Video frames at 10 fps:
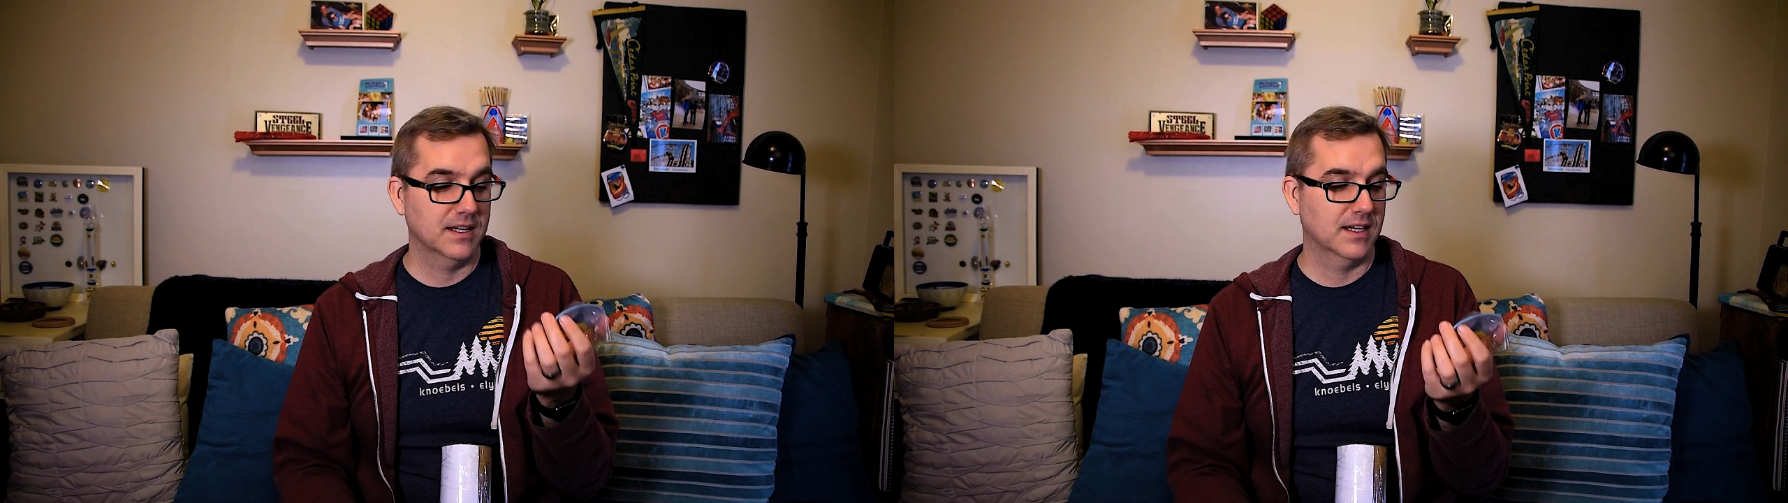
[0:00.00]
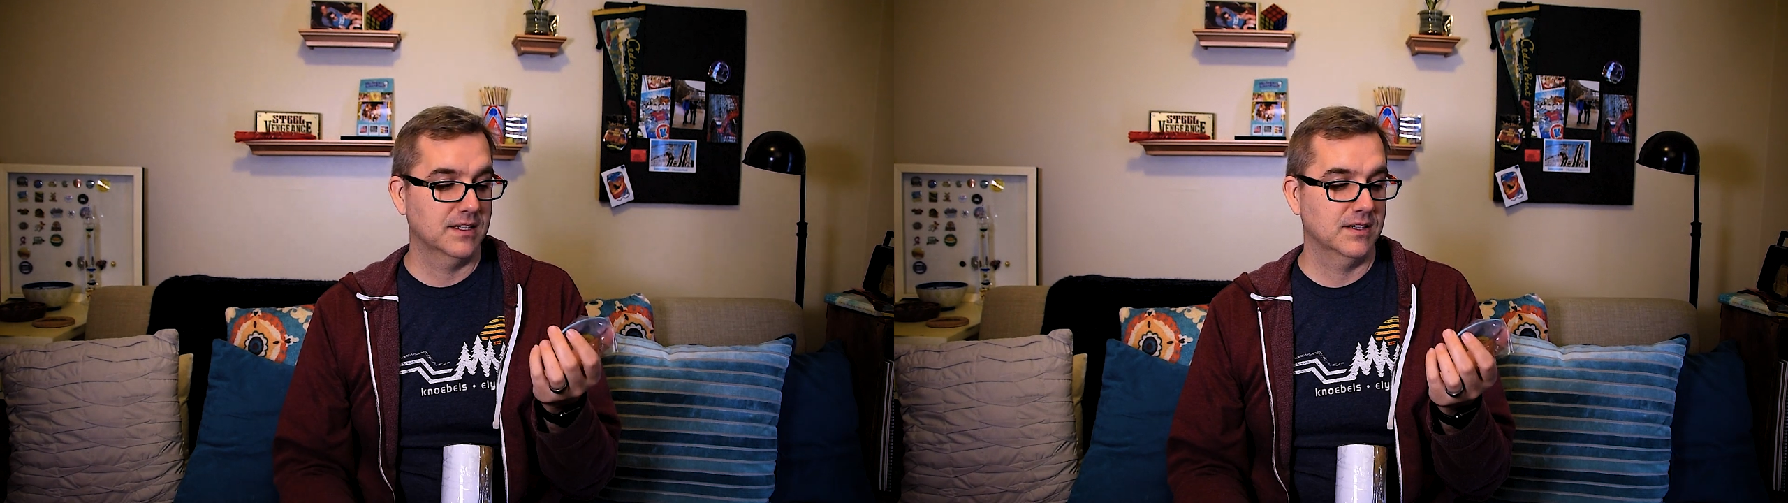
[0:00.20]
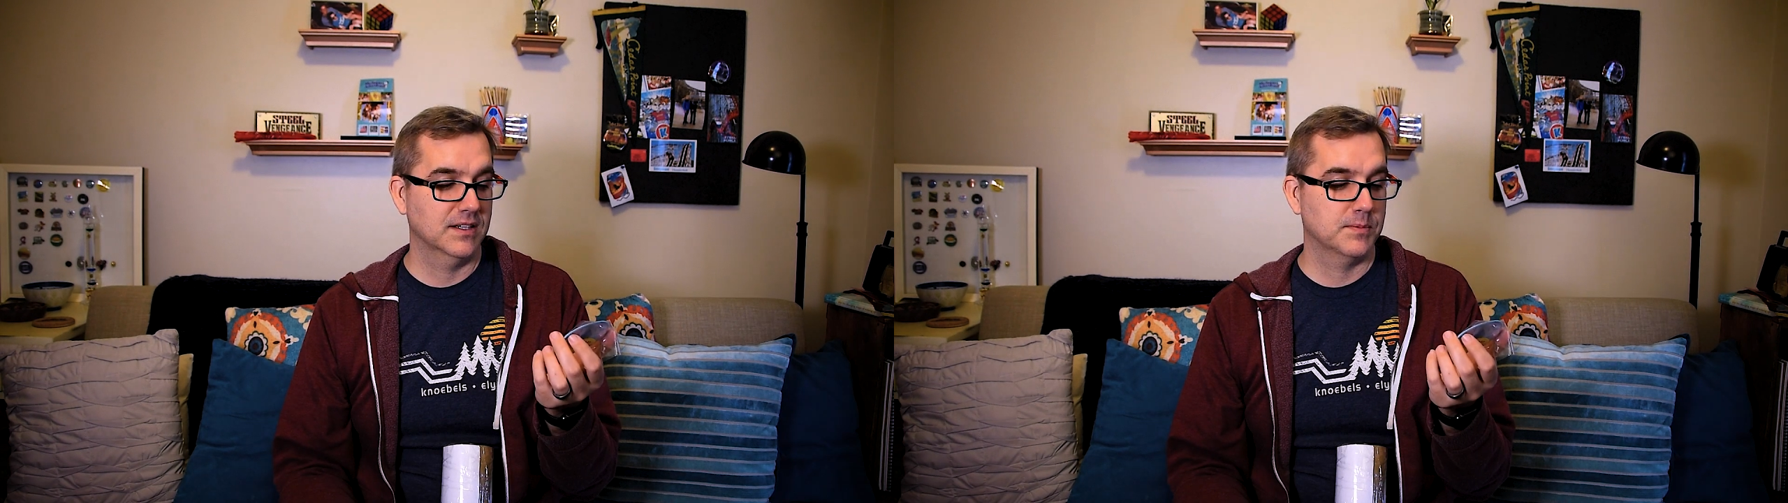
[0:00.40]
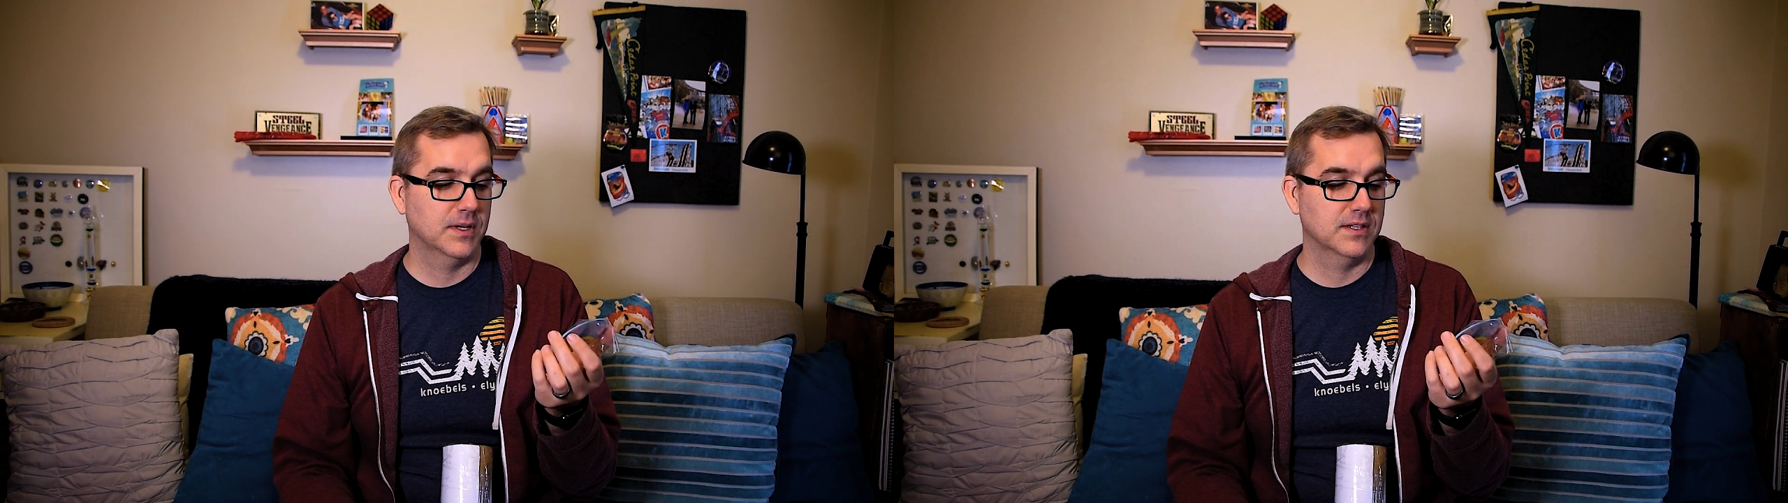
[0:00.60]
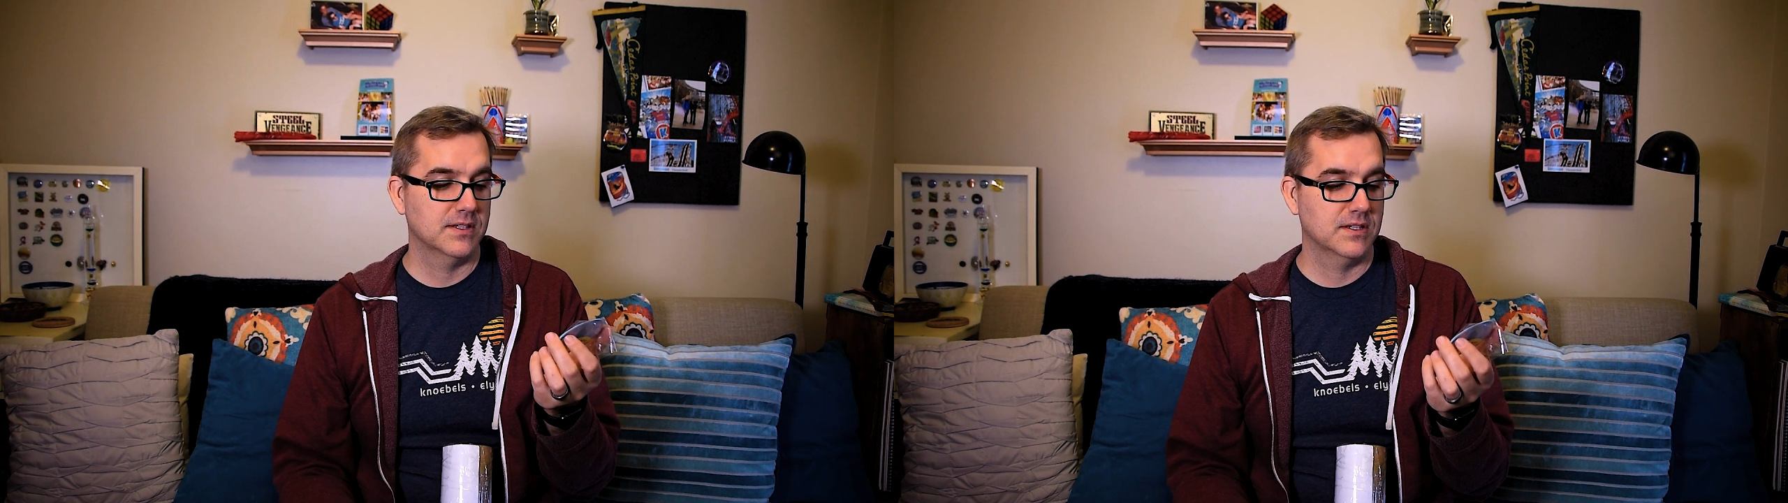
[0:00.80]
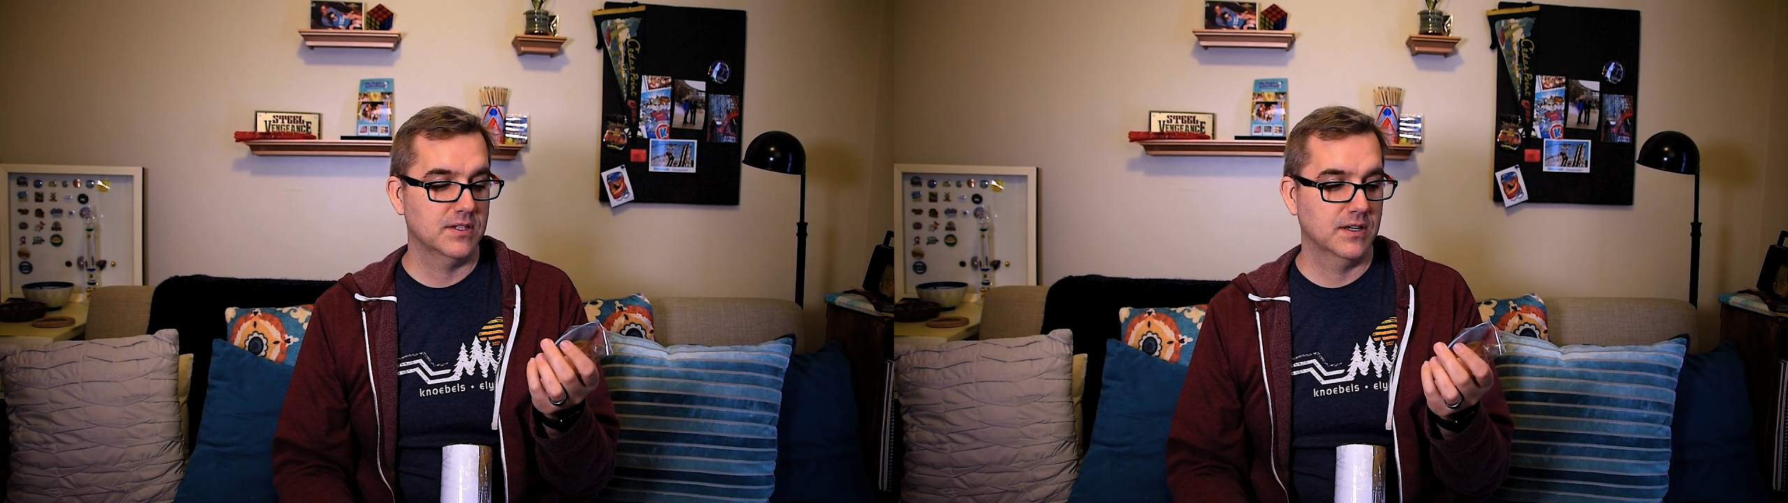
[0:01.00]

got to experience this